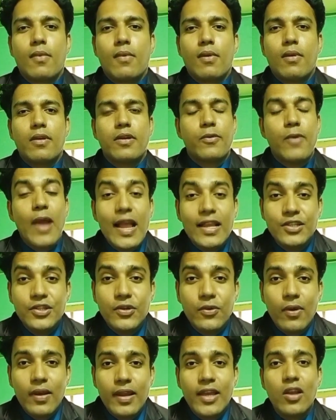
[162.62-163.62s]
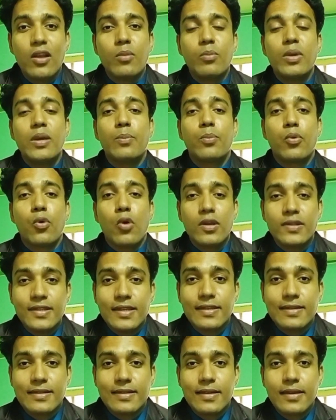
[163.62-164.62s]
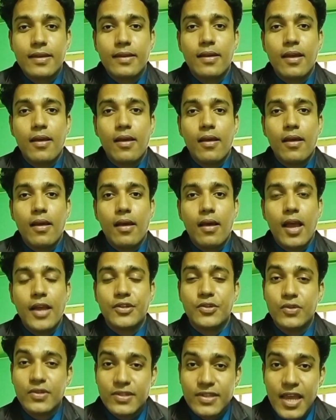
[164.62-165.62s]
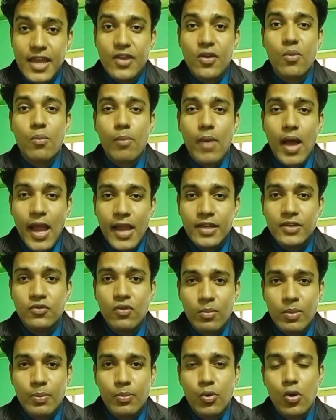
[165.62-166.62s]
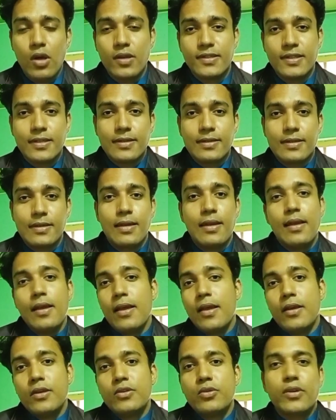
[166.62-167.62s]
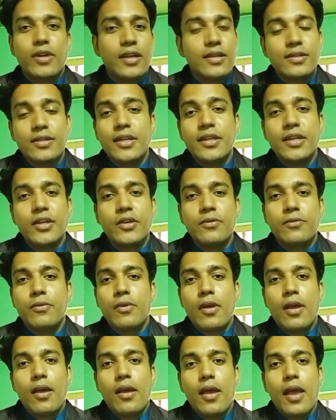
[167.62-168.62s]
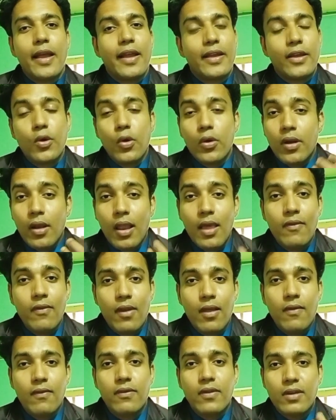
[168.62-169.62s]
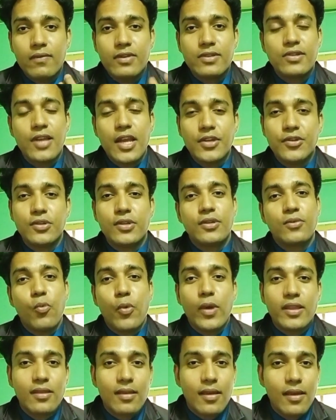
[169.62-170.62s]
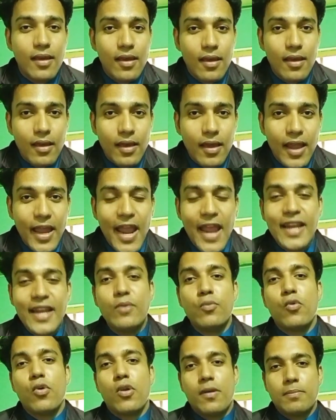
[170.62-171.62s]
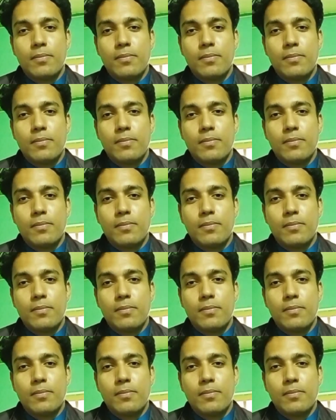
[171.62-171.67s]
gradually you'll be processed. I should say your mind will be processed to continue a good level of conversation with anyone.